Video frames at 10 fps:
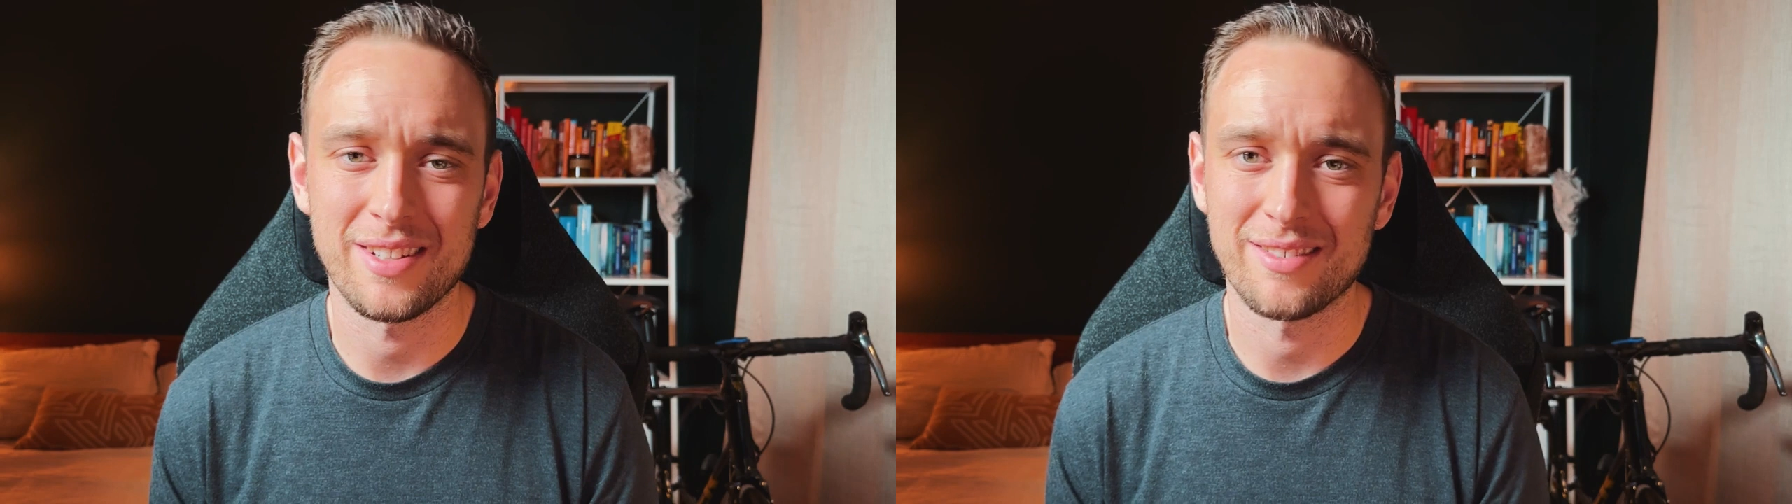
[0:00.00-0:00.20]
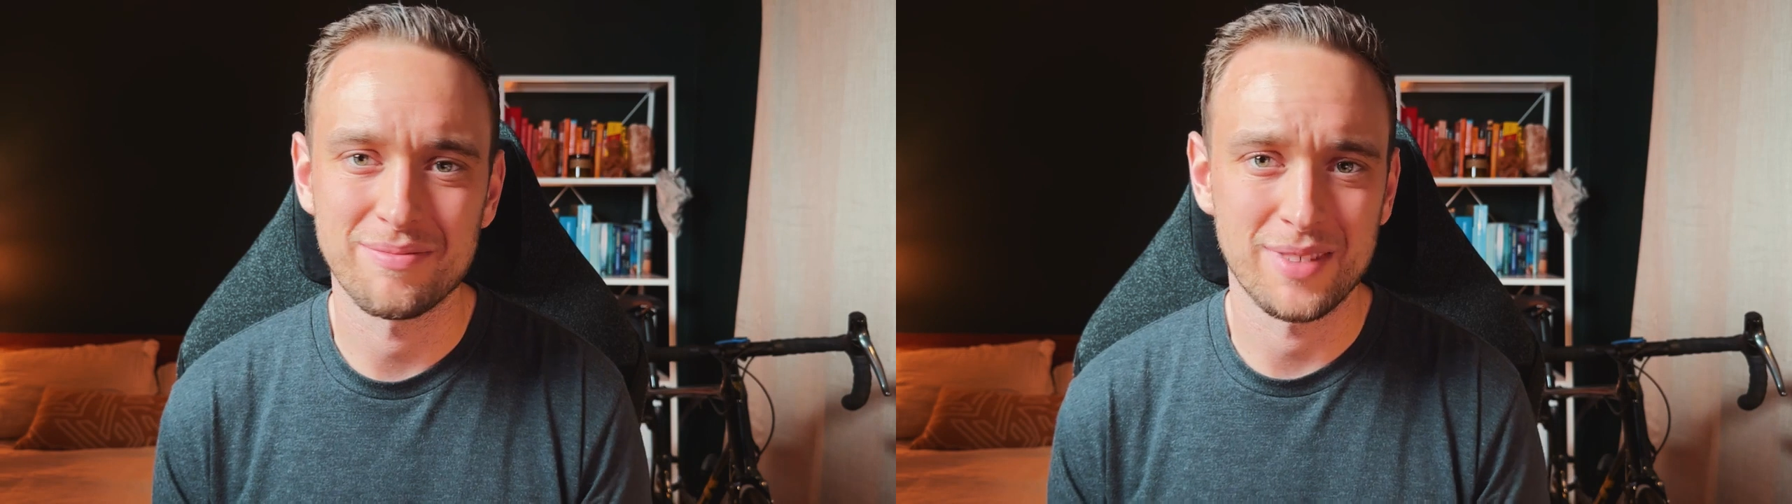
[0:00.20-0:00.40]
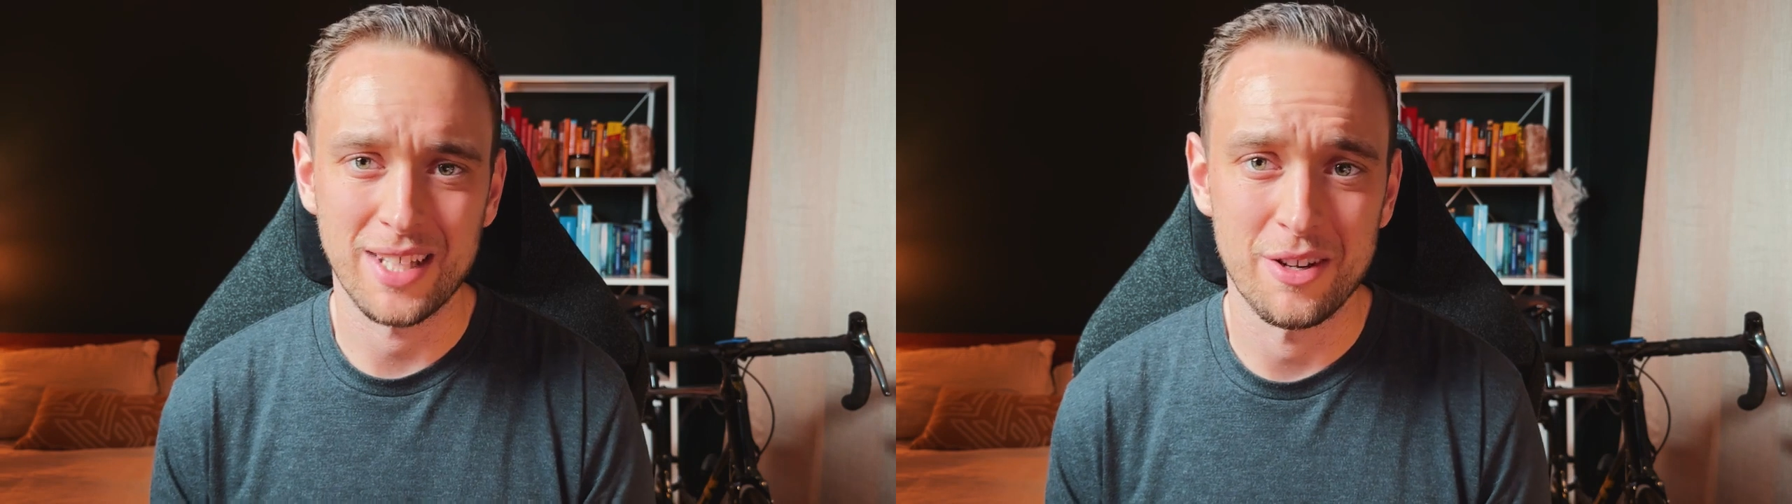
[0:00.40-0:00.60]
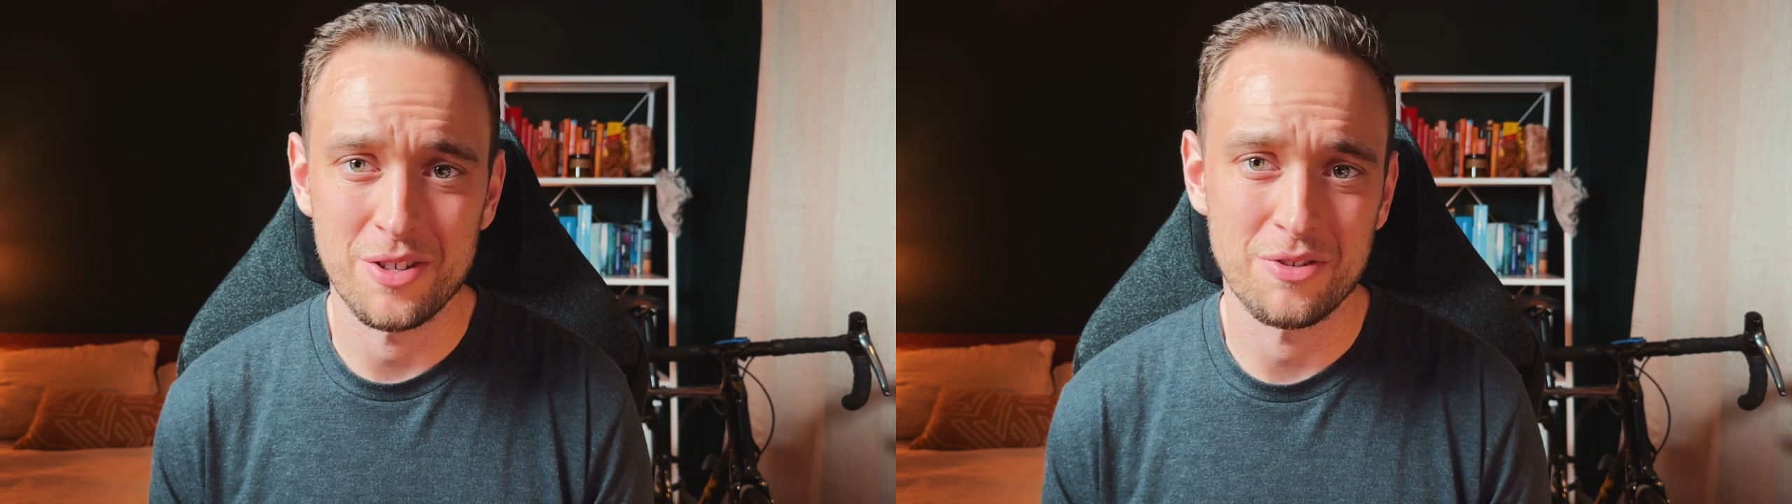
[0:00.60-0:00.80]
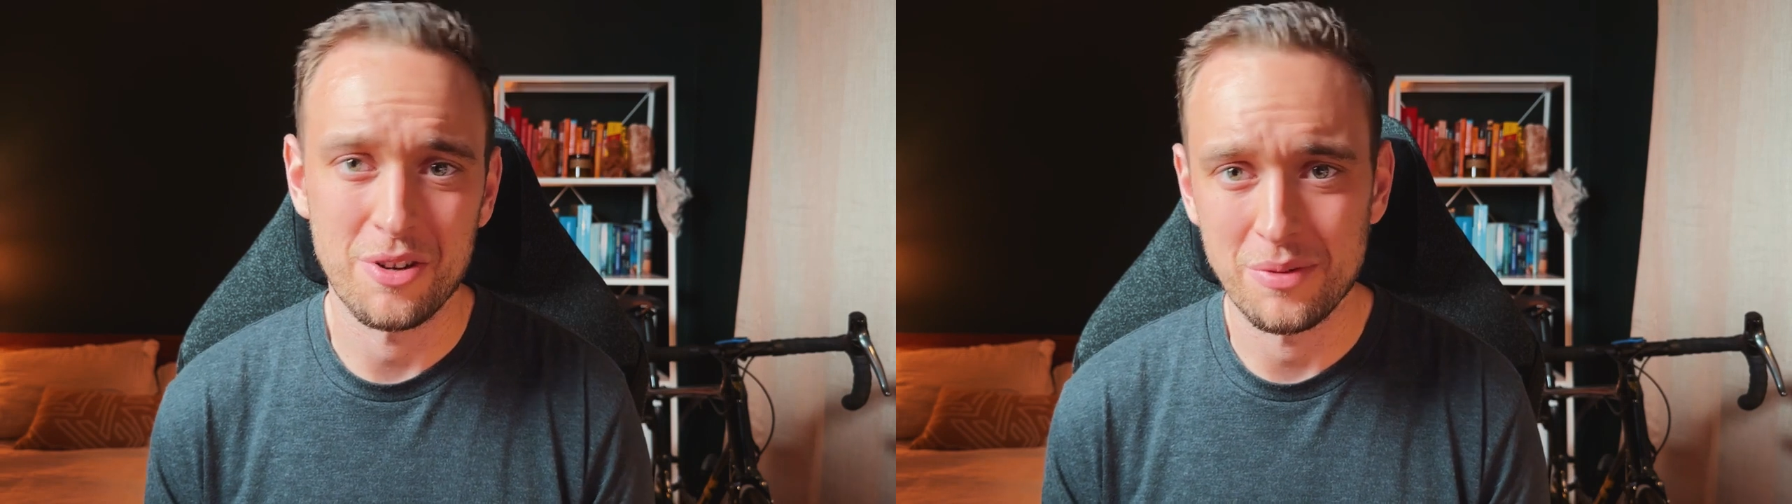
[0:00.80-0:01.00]
and the
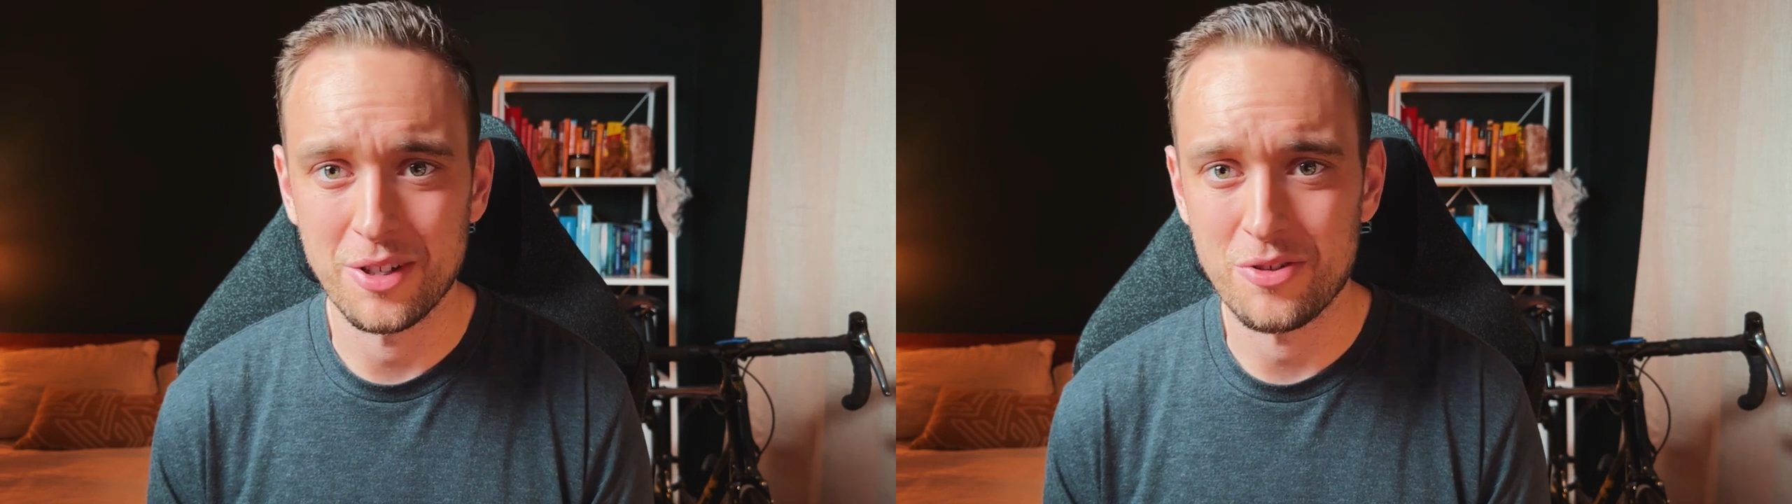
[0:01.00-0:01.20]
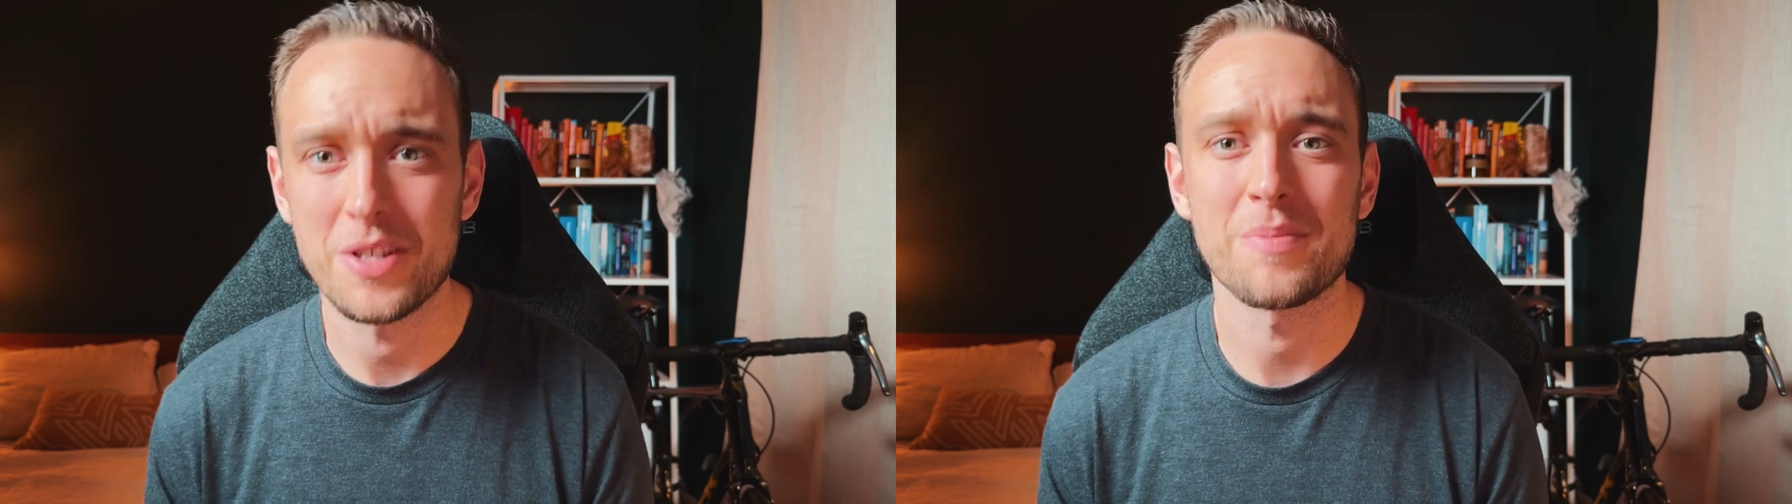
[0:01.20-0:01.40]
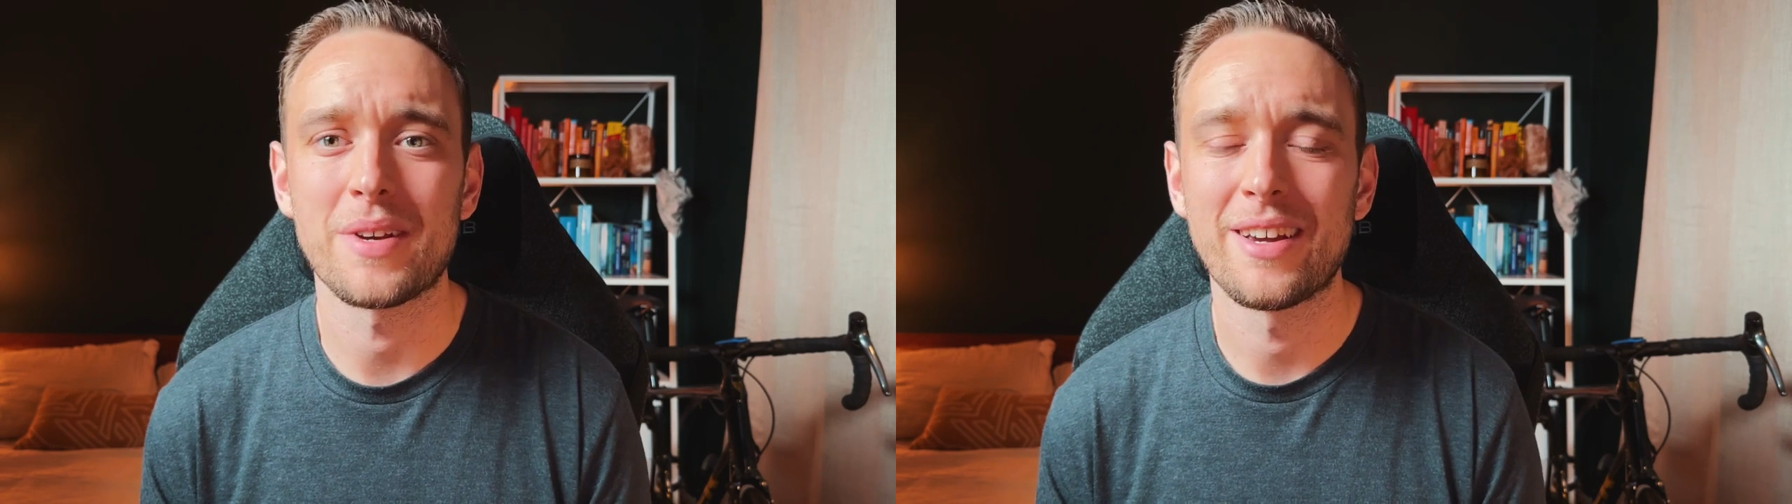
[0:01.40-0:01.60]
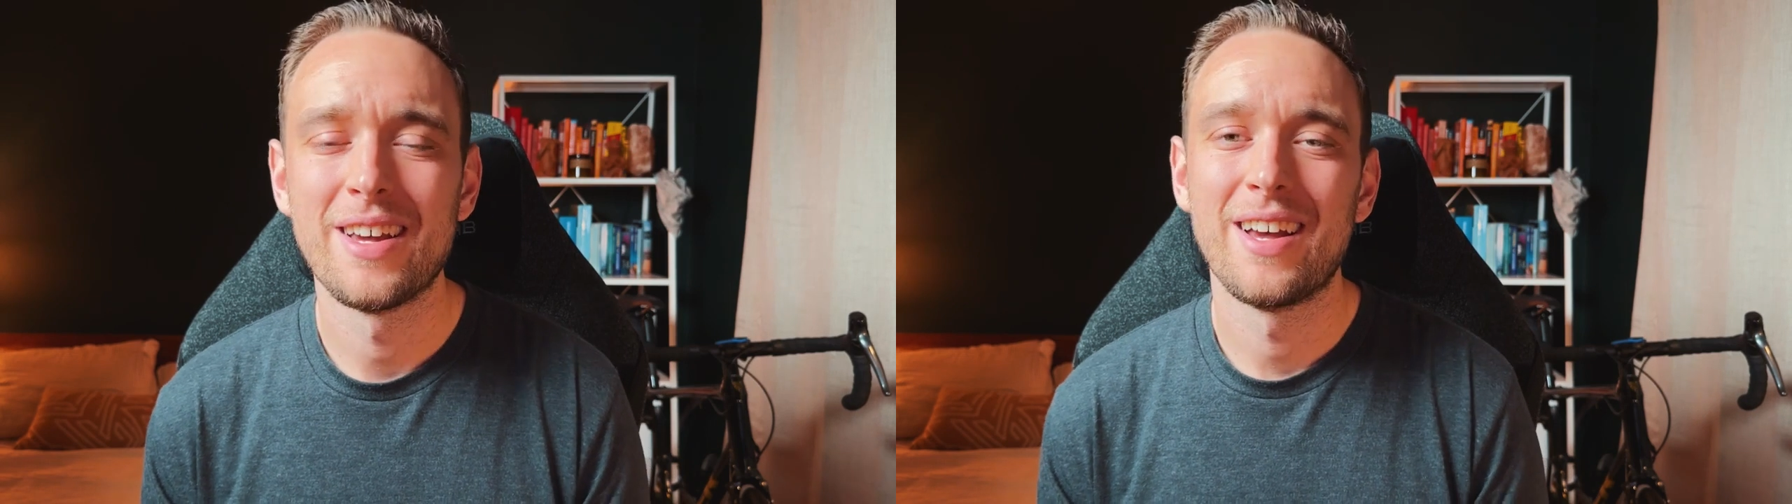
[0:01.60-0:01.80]
coyotes are no fun, trust me.